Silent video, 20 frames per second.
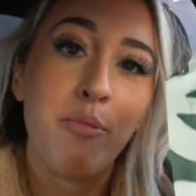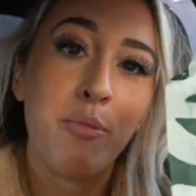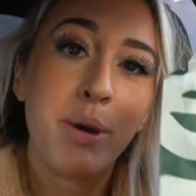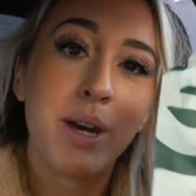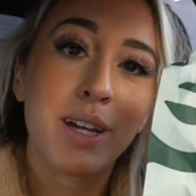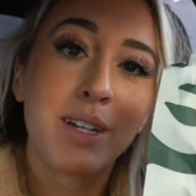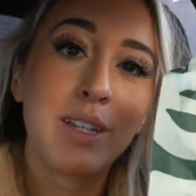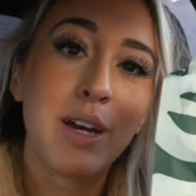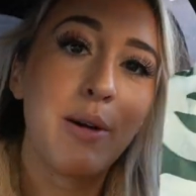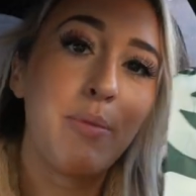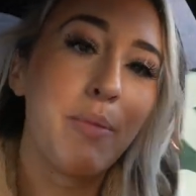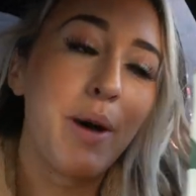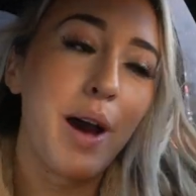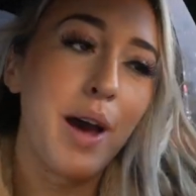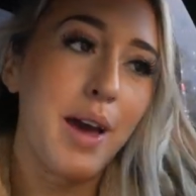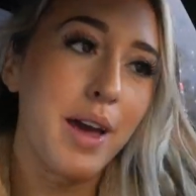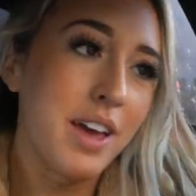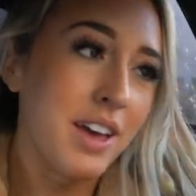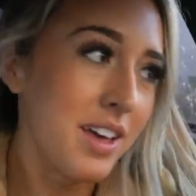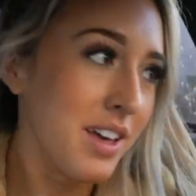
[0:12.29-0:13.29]
Picked up
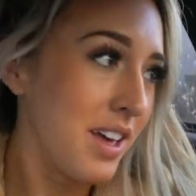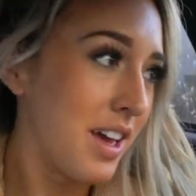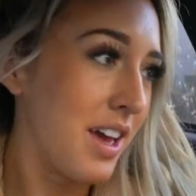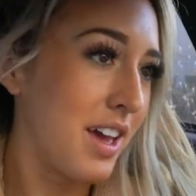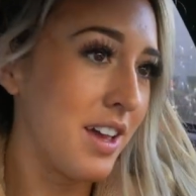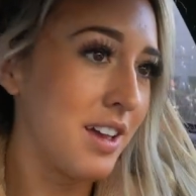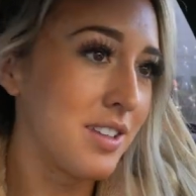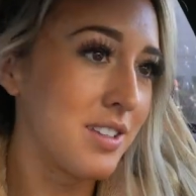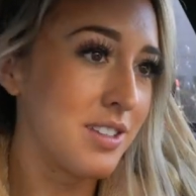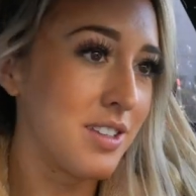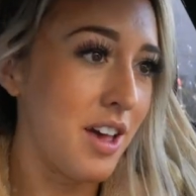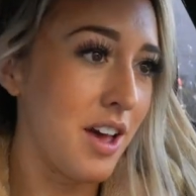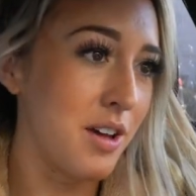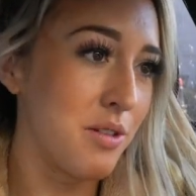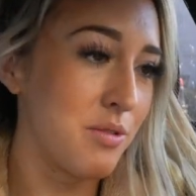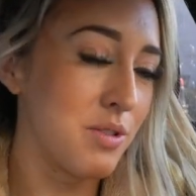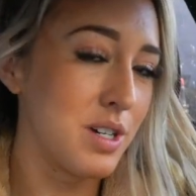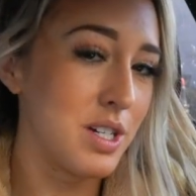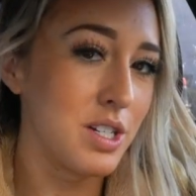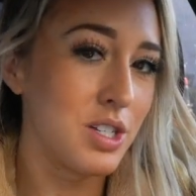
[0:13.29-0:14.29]
my egg
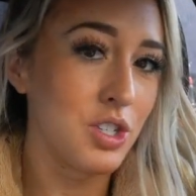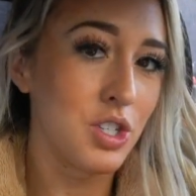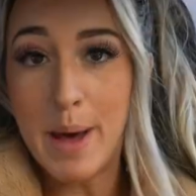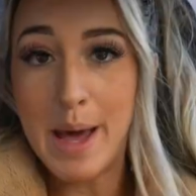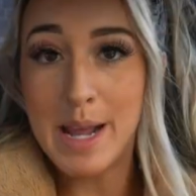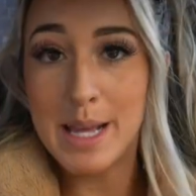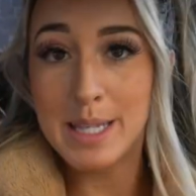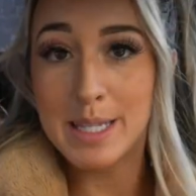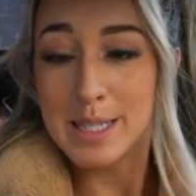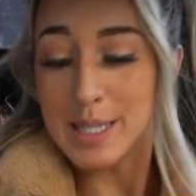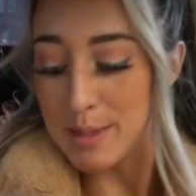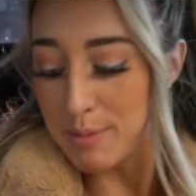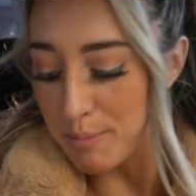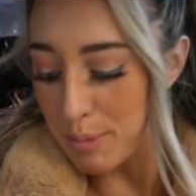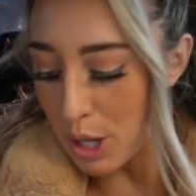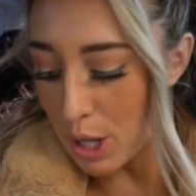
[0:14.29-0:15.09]
sandwich, medicine